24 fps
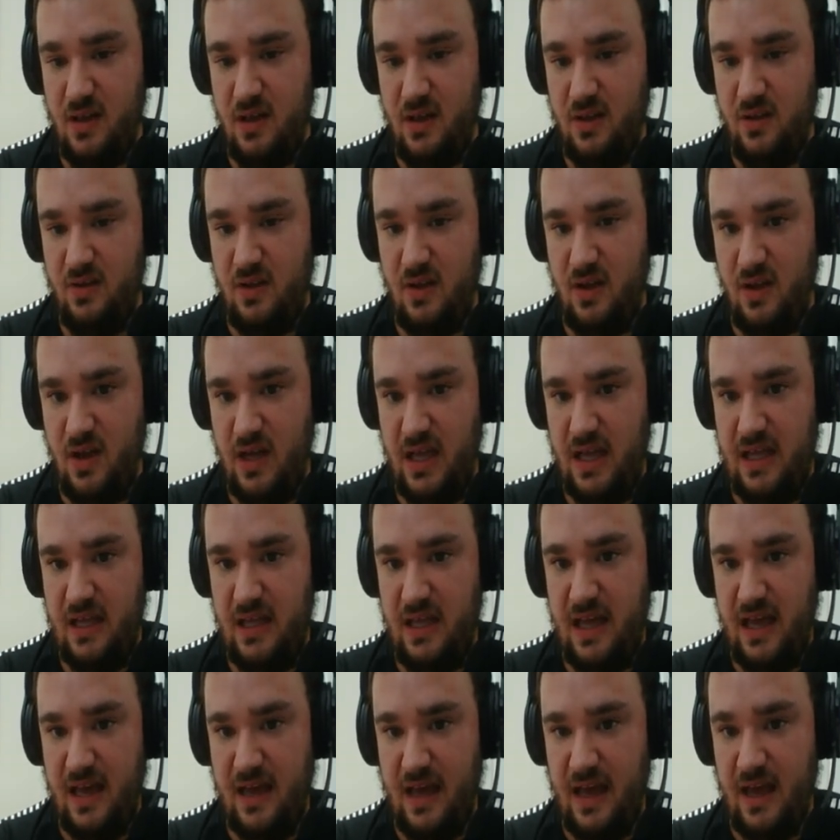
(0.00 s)
So
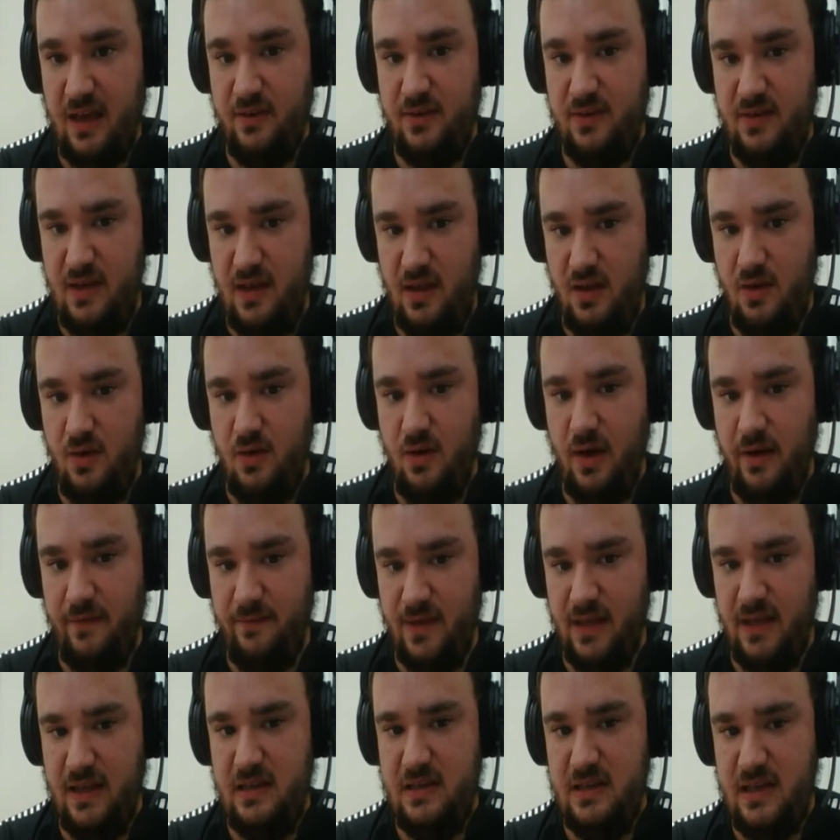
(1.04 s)
yeah, I'll see you
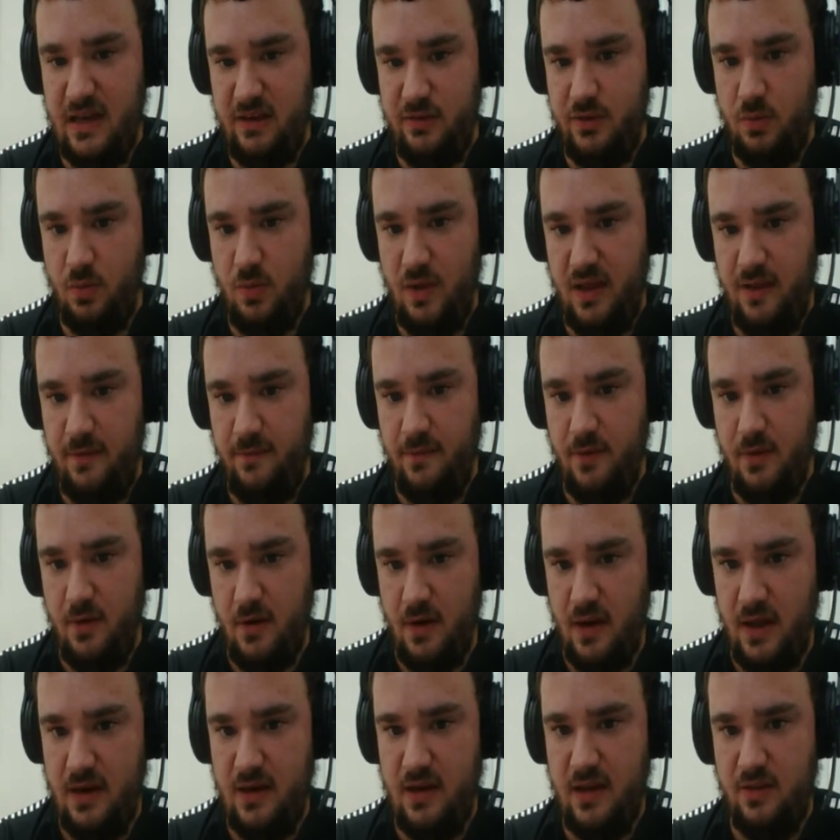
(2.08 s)
hopefully next week for
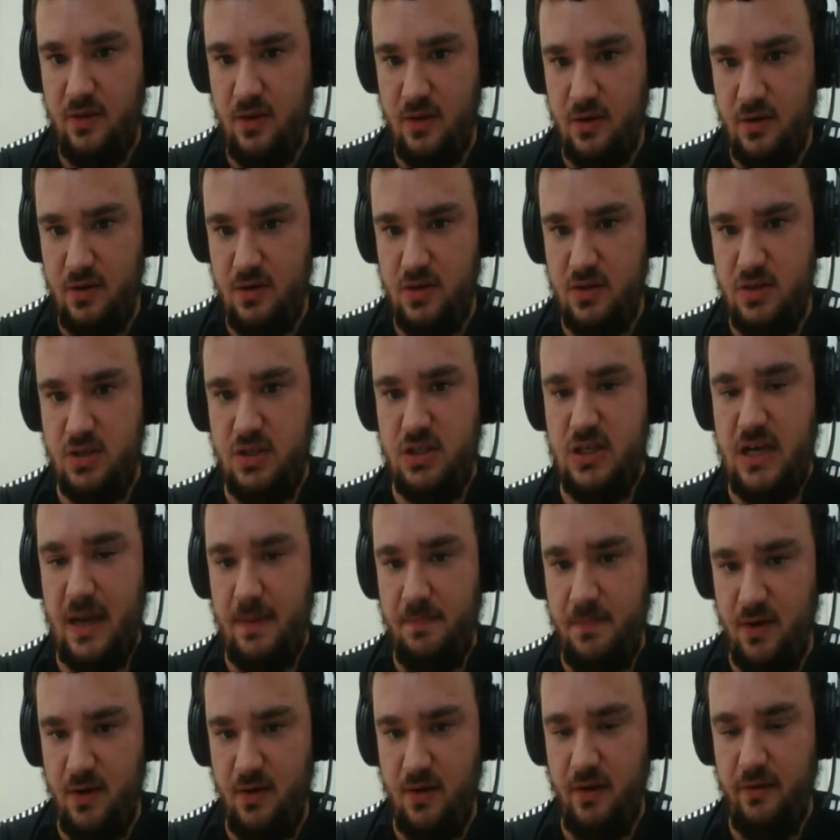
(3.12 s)
another
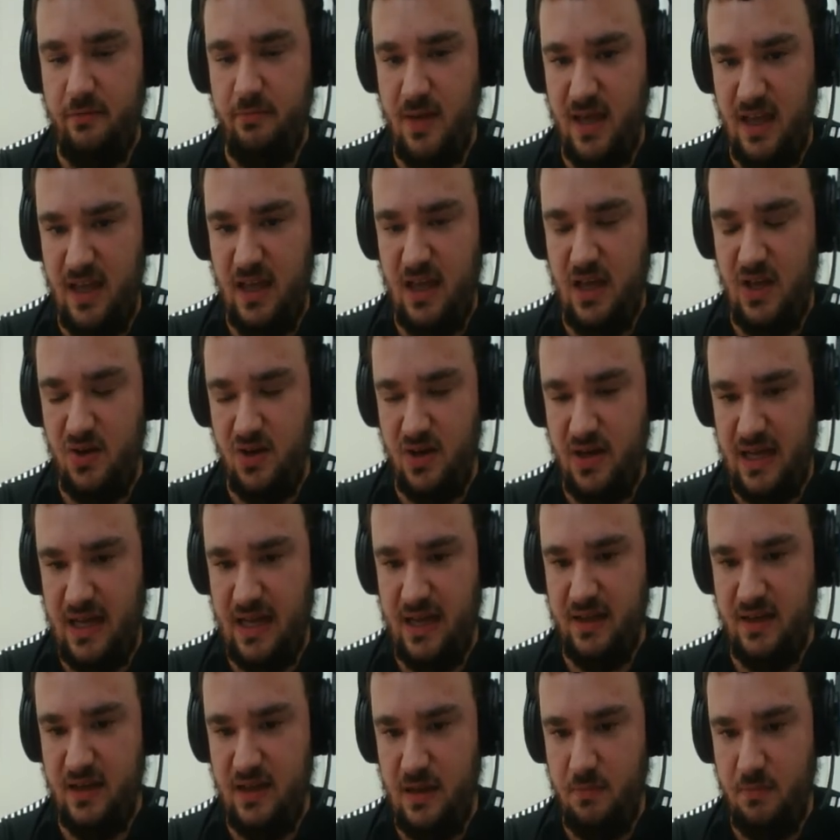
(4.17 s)
chapter of My Hero
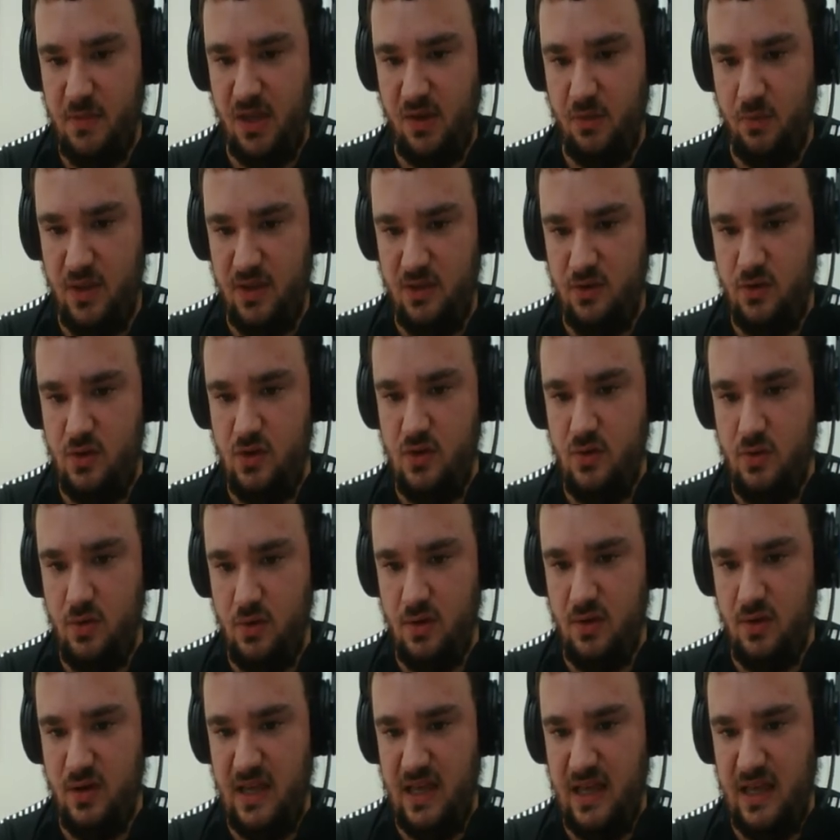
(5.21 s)
Academia with
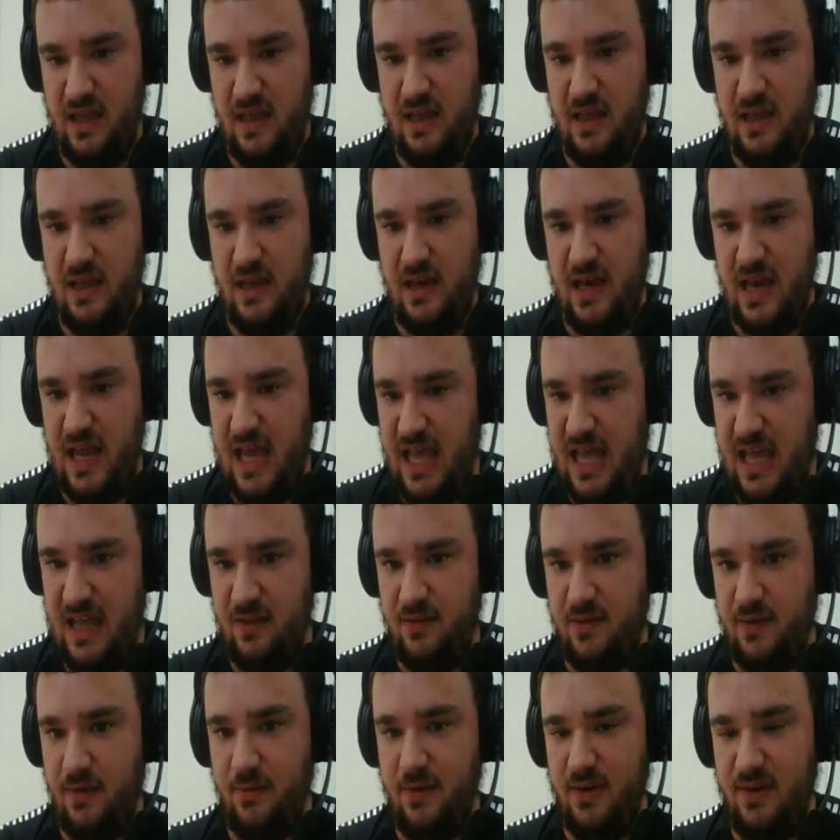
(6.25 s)
239.
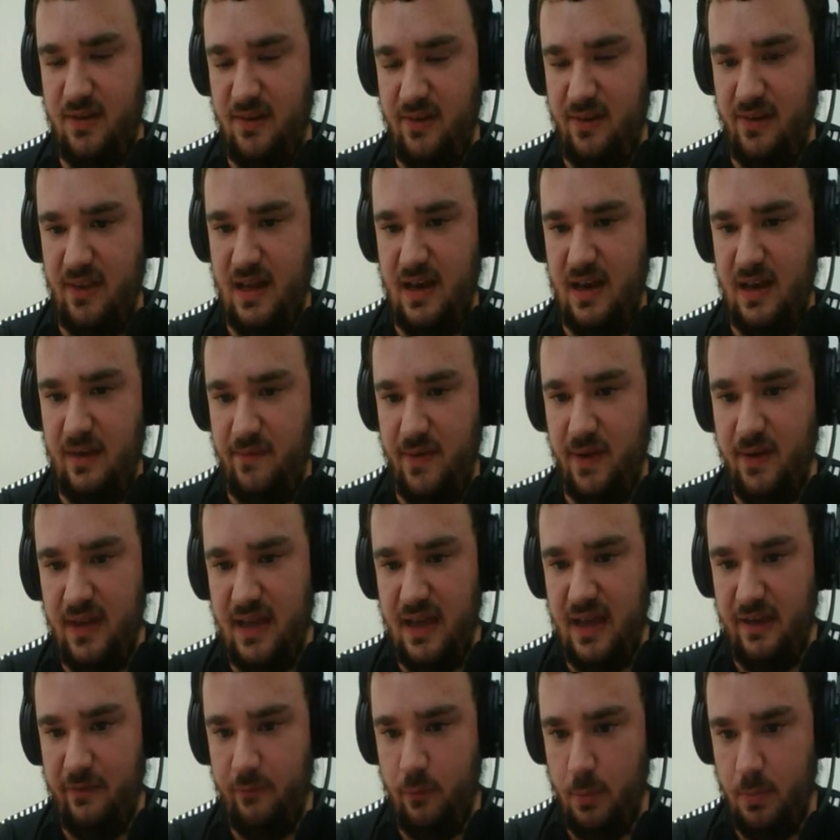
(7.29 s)
So until then, have a good
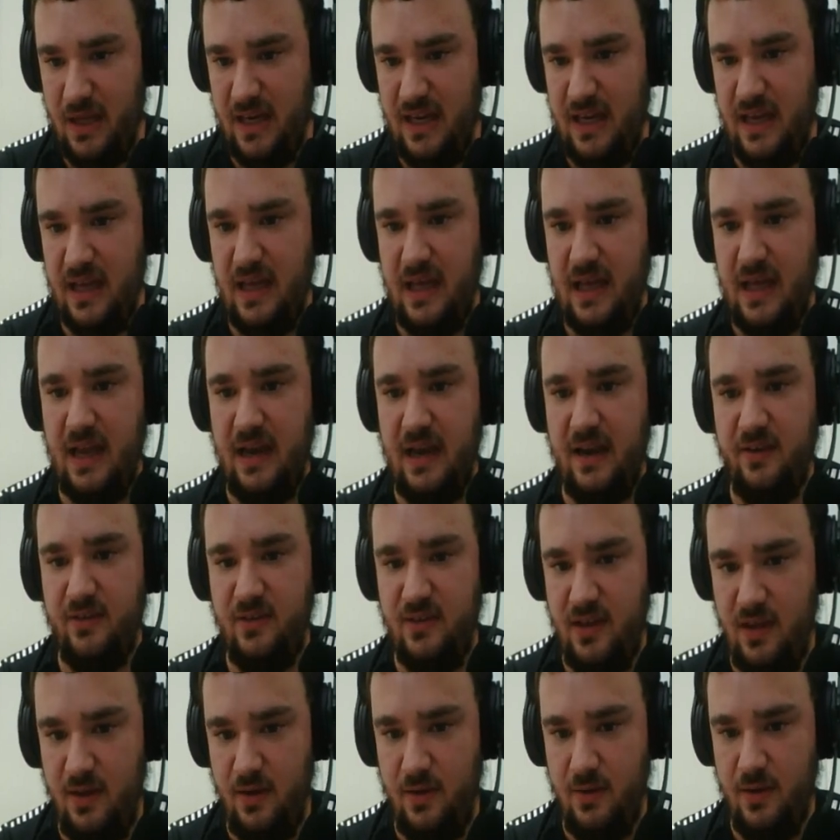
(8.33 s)
day, everybody, and I'll
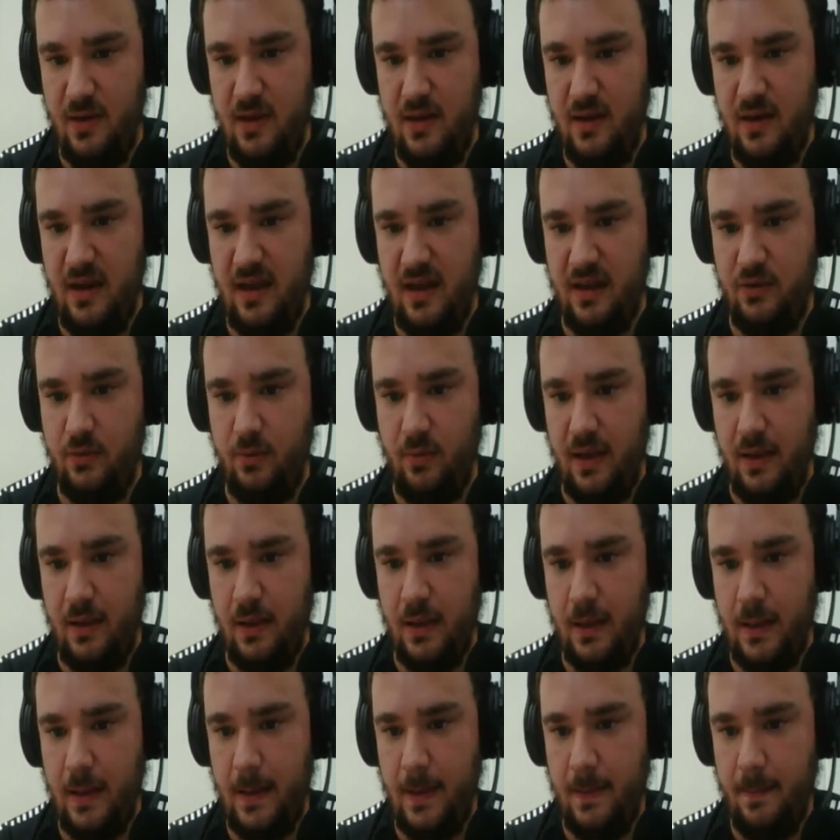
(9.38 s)
see you next week.
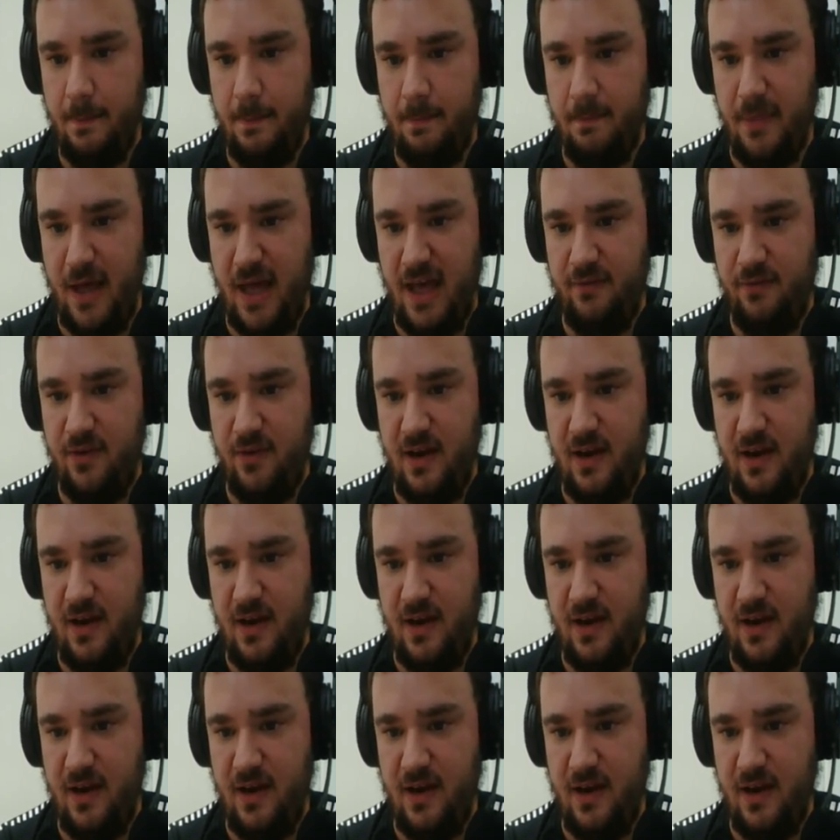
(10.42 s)
Bye for